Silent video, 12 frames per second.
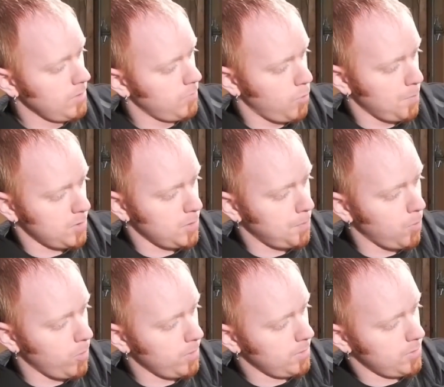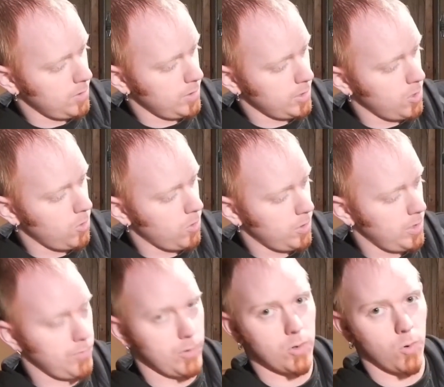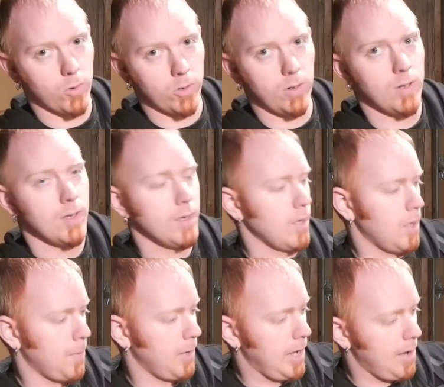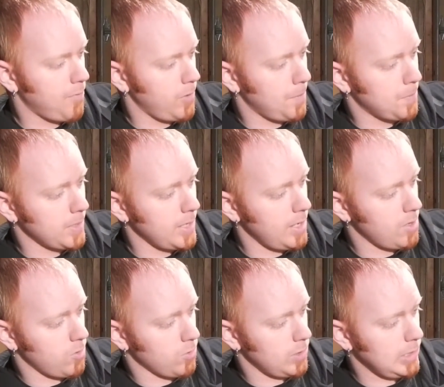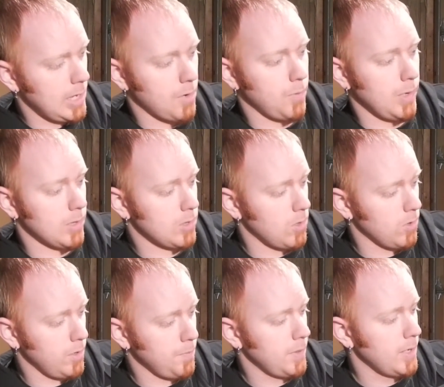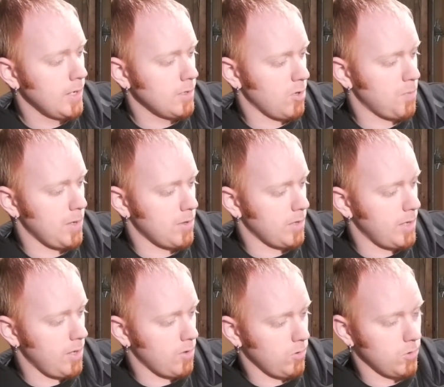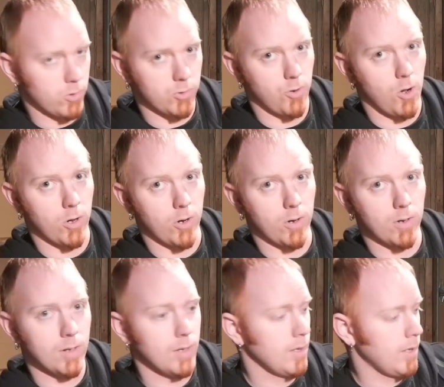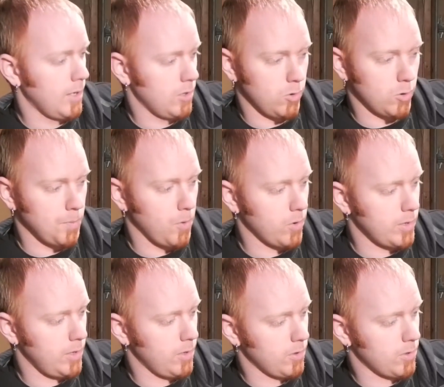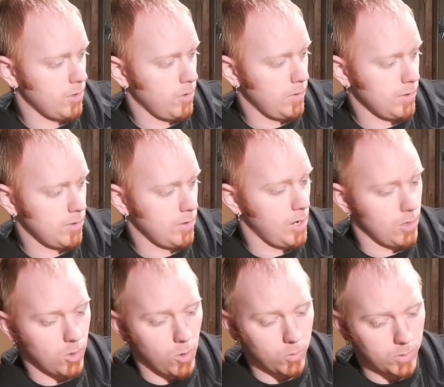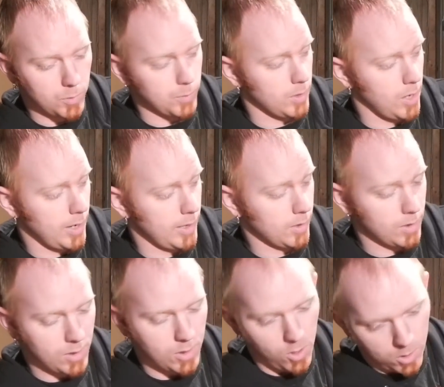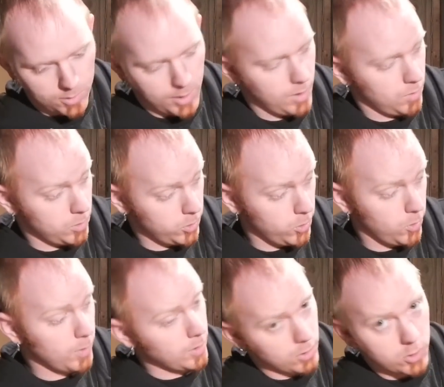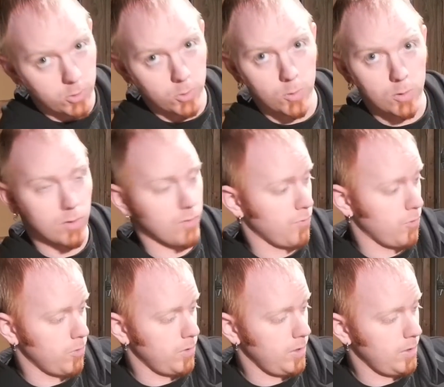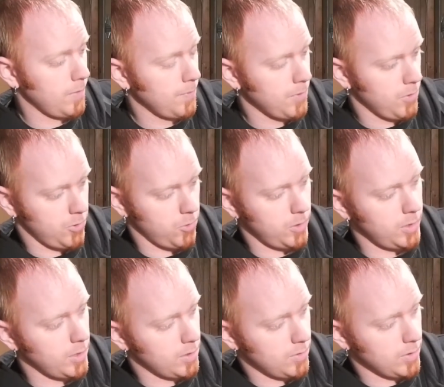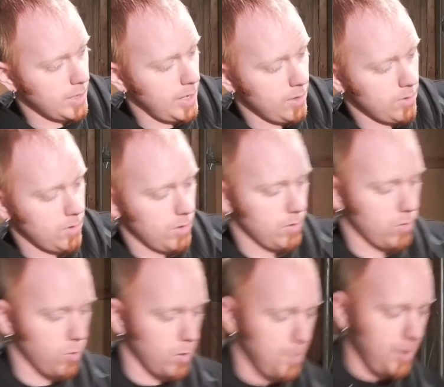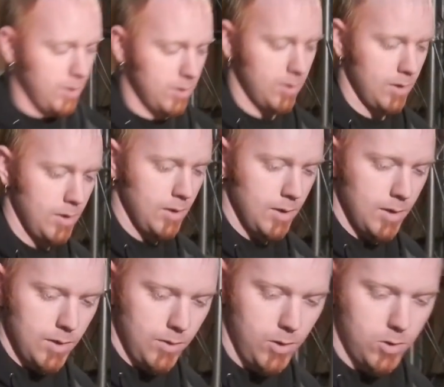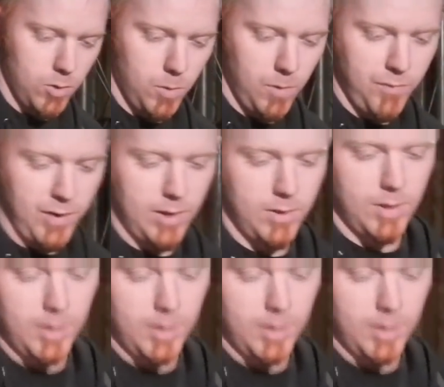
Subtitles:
form of support. It's going to go on every corner, about halfway up the case. You'll see that when we install them. Just makes the case a little stronger and a little bulkier, so it's not only relying on that glue and the screws for the sturdiness of the case. So it's a corner piece. These are real fancy